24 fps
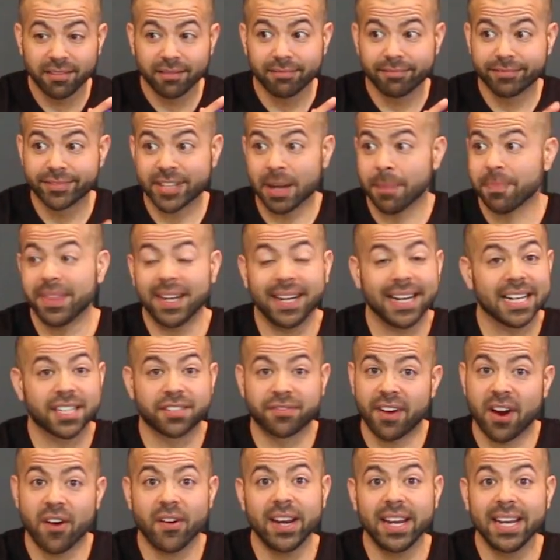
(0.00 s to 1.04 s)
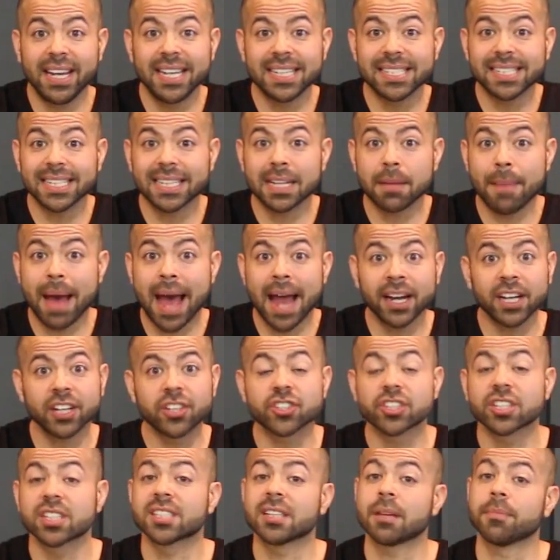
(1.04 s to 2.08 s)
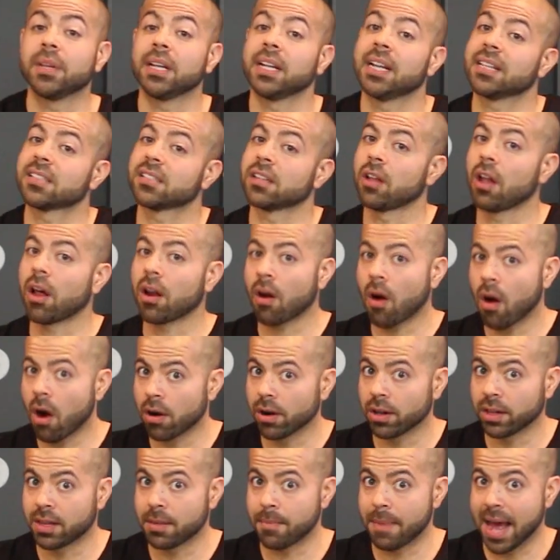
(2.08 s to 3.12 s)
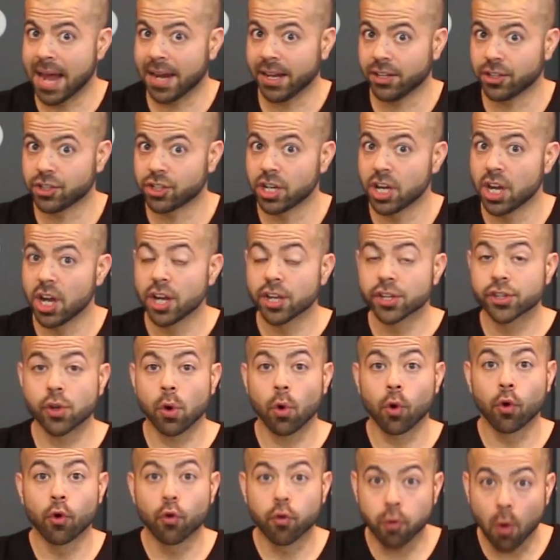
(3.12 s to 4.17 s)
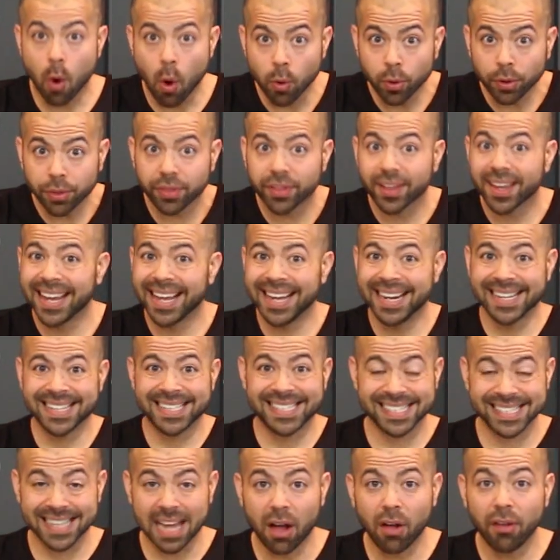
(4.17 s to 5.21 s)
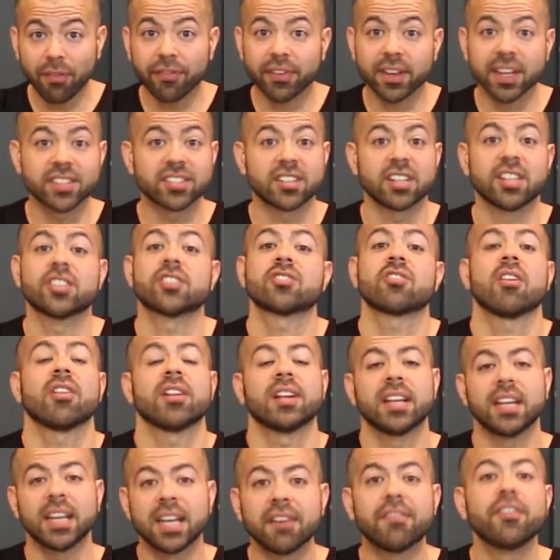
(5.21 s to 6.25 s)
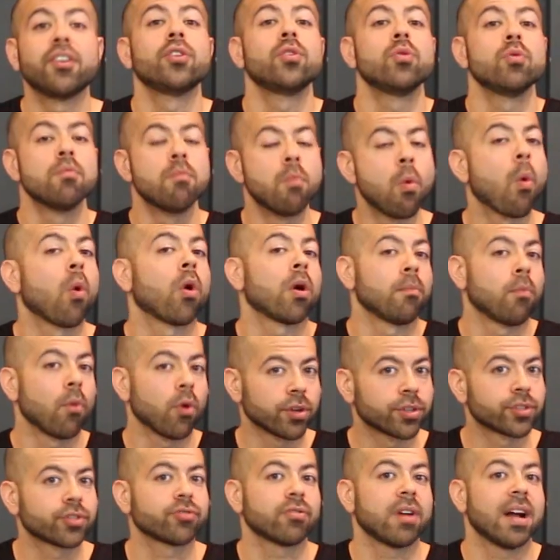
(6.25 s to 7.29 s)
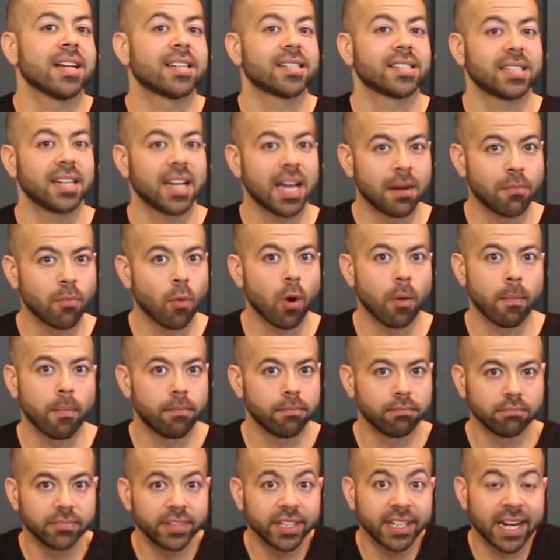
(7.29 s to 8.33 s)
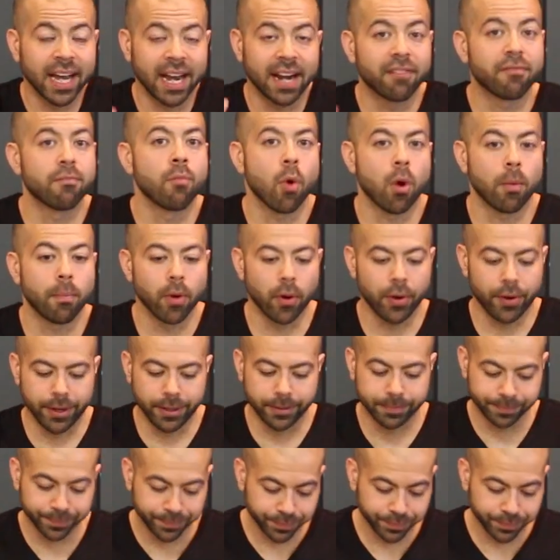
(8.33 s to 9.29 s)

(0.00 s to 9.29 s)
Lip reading: something that's very easy to manage to something that's a lot harder to manage. So growth in itself is going to start giving you more and more stress and more burden.